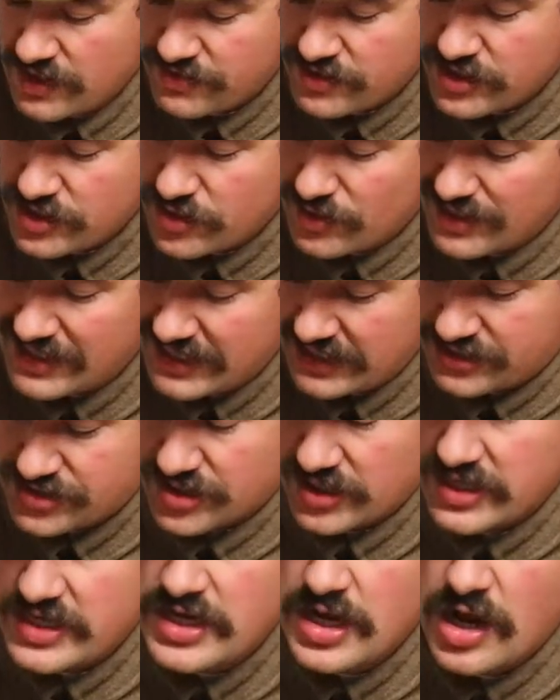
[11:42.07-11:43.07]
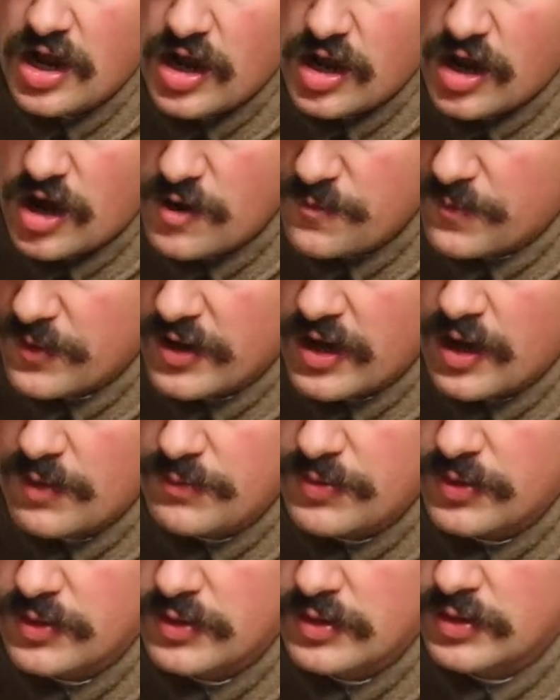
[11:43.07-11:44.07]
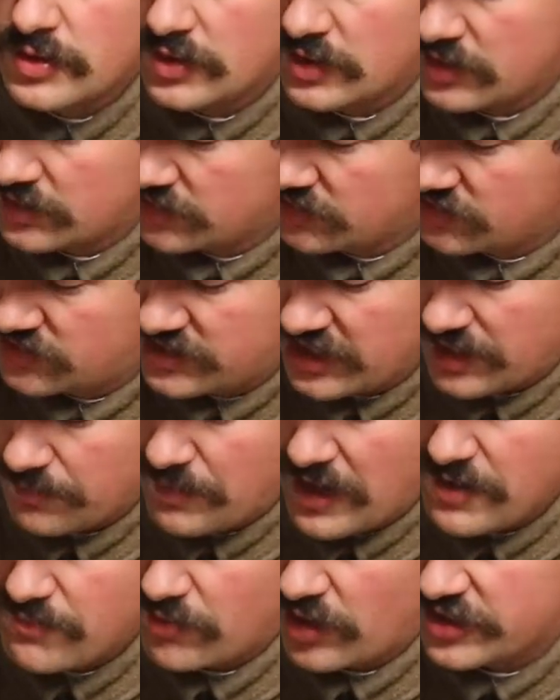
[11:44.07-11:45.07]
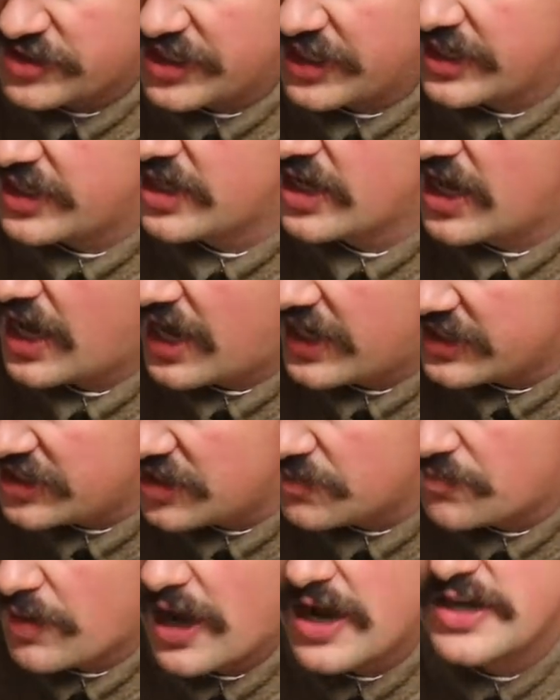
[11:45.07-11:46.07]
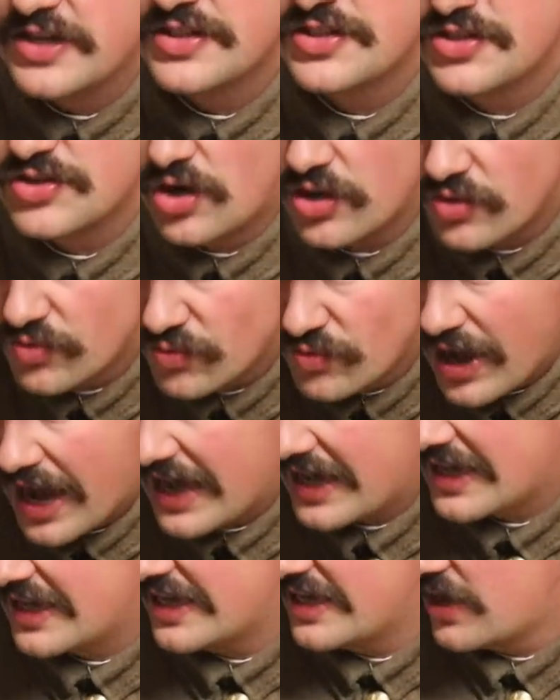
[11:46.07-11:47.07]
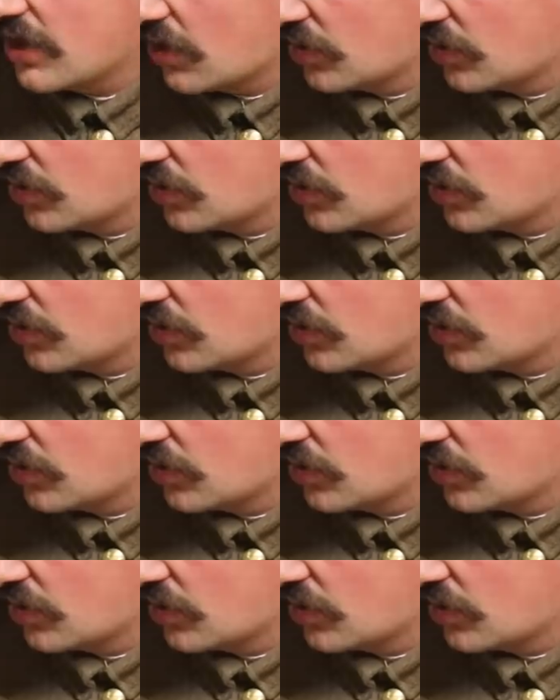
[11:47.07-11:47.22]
that you literally open up, stick a paintbrush in, and you paint directly